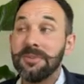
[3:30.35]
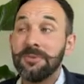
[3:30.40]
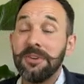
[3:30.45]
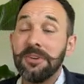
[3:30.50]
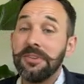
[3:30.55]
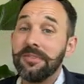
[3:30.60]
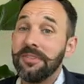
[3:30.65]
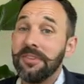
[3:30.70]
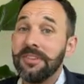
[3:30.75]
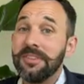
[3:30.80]

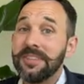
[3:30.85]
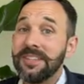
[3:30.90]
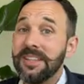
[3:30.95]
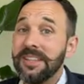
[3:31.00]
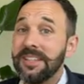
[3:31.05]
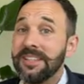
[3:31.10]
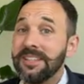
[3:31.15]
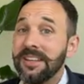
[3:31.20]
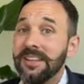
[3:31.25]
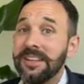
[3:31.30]
Wonderful onto
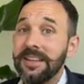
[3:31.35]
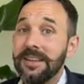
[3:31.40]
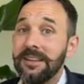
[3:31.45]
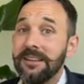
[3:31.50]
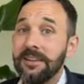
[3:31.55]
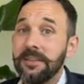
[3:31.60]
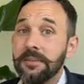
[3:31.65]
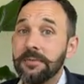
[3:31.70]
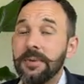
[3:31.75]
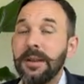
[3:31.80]
these Sunday
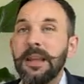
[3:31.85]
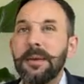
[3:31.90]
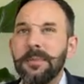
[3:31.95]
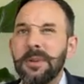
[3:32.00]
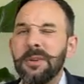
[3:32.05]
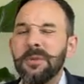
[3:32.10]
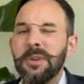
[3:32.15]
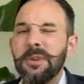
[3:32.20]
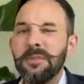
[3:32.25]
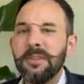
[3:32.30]
lives, but let me
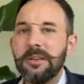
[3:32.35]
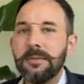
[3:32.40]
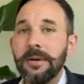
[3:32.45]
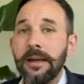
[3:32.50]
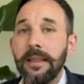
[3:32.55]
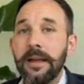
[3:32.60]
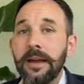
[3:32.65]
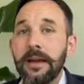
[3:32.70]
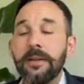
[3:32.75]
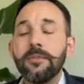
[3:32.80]
know what you feel
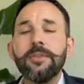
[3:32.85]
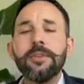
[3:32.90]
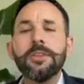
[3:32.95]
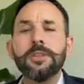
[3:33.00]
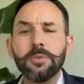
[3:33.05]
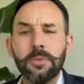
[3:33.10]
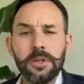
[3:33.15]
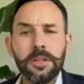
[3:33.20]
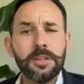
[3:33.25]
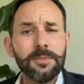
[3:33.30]
about that. If you
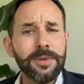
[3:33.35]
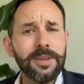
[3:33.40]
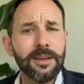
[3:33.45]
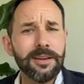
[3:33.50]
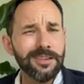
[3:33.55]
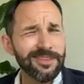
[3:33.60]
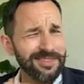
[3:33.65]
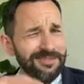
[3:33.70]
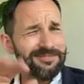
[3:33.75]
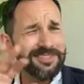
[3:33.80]
just want it to be
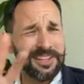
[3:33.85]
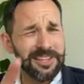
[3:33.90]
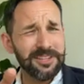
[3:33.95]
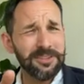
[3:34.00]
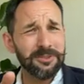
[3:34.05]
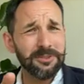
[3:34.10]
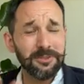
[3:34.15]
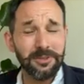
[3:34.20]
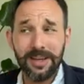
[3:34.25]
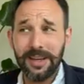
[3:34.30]
us, that's
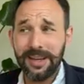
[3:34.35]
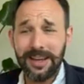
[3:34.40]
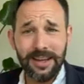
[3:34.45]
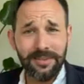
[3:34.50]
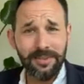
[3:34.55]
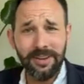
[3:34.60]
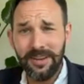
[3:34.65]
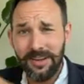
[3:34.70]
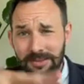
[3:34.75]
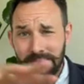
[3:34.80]
cool. We can
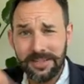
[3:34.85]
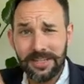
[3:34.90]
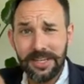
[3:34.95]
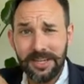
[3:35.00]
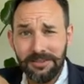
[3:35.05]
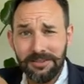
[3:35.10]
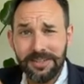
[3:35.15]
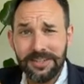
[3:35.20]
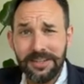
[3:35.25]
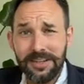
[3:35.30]
have our little
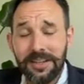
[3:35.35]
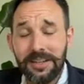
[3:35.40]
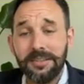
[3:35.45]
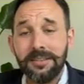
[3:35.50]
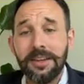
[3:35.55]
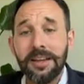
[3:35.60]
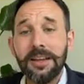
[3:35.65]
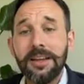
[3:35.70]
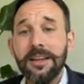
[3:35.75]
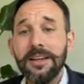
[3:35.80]
secret Sunday
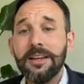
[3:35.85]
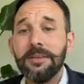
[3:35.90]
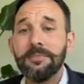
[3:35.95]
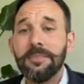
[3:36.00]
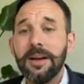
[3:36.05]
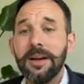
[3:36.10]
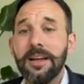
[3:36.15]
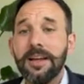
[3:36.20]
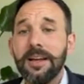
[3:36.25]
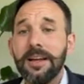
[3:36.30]
thing.
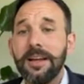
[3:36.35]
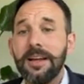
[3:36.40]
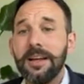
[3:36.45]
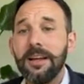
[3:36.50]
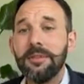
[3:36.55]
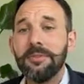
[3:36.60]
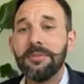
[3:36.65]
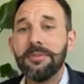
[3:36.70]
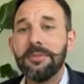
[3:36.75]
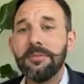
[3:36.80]
But
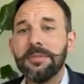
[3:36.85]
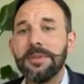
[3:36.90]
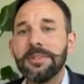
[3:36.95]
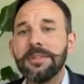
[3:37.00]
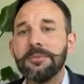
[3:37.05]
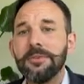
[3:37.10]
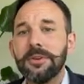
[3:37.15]
I thought Mr.